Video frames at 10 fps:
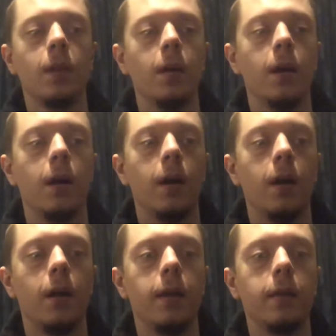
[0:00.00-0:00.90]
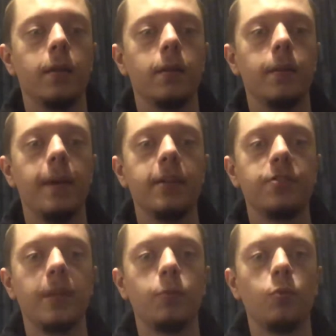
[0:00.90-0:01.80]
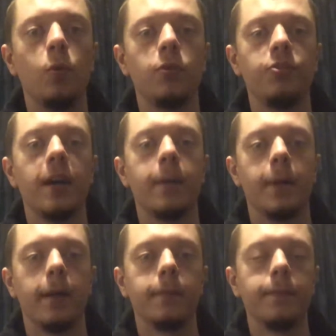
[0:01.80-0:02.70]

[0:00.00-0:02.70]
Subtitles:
The man's name was Wong Jack Man.